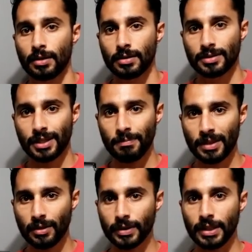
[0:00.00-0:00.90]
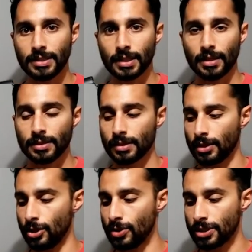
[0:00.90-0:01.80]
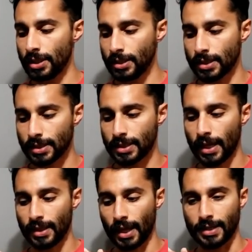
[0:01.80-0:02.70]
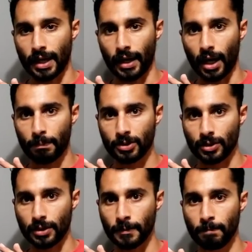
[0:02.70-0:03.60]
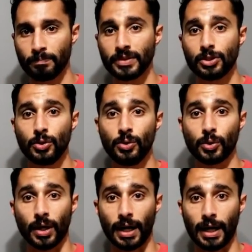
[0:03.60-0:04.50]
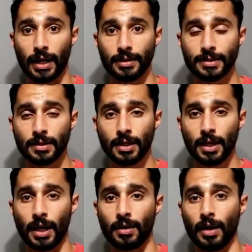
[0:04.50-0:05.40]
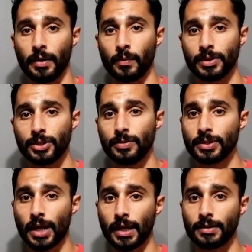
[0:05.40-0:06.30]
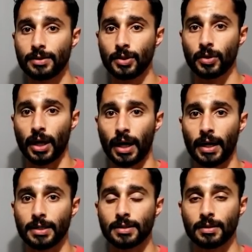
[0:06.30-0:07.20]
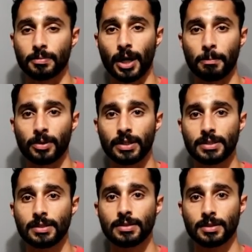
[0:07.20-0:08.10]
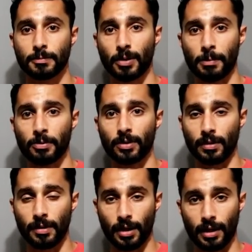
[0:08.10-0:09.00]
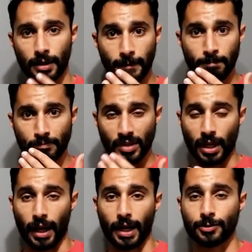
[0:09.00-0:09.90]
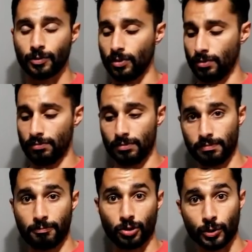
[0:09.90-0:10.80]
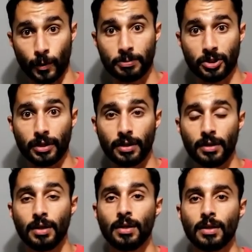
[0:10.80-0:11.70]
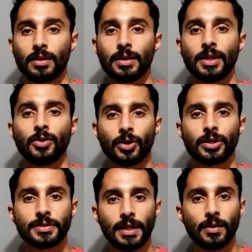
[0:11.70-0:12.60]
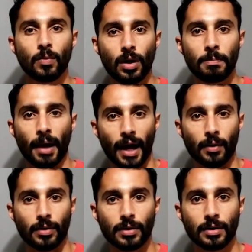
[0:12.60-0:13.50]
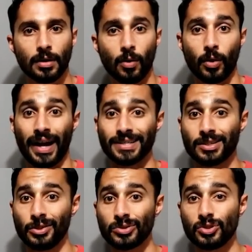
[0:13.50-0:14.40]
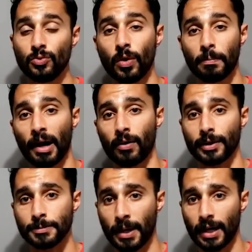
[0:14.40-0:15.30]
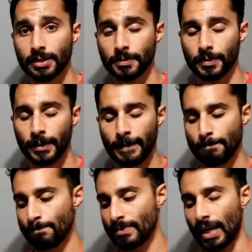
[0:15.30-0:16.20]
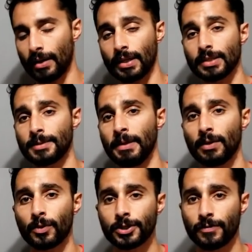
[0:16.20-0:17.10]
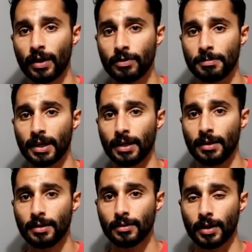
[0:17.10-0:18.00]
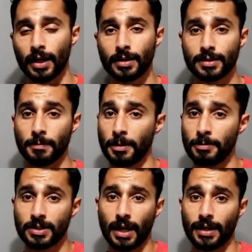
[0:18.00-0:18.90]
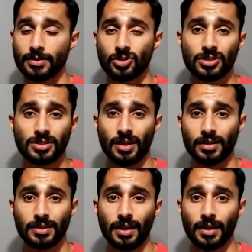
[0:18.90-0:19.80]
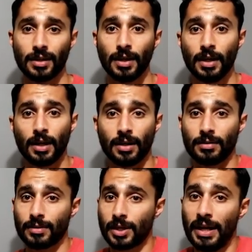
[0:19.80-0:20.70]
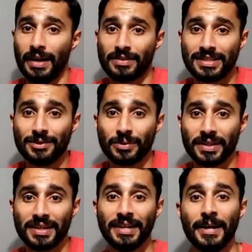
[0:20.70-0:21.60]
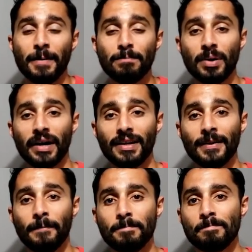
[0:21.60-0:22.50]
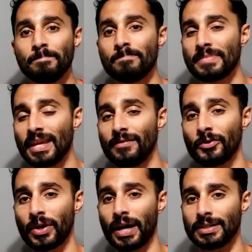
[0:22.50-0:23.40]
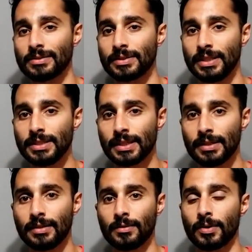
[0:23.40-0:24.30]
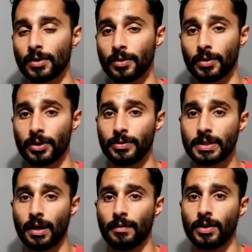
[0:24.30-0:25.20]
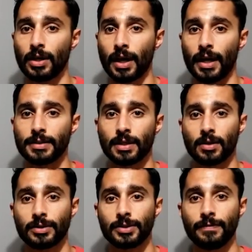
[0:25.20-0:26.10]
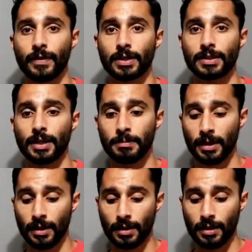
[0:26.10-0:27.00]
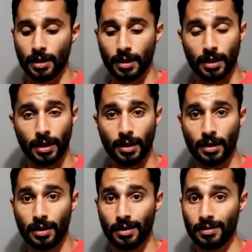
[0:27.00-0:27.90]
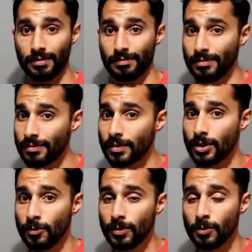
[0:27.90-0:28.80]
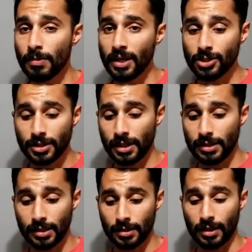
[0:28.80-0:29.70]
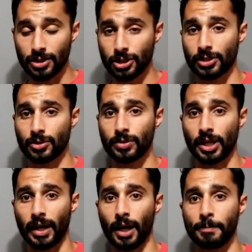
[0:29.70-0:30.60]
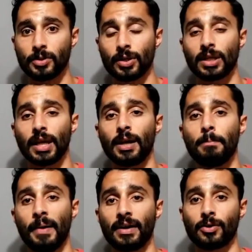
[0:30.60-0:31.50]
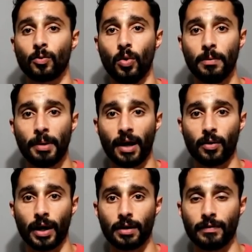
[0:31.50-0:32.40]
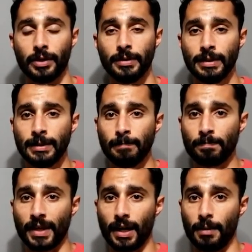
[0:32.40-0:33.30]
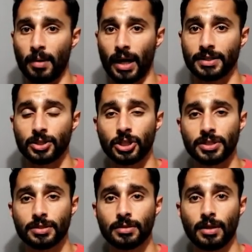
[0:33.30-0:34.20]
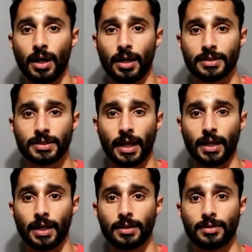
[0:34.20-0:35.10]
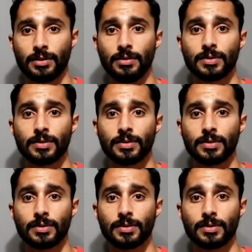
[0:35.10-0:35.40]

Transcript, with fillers: Same thing with these things. You just need to set that diopter to your eyes. And, and once you set it to your eyes in the proper distance and the proper uh, actual prescription, then you're going to see a one power or as close to one power as possible. Now, that doesn't mean it works for everybody, right? Because some people's eyes just suck dick and you're going to have to deal with it. But if your eyes are decent or, or you still have young eyes that aren't too fucked up, then uh, you, you may just need to adjust your diopter and get a better one power out of it. Um, I suggest uh, setting it to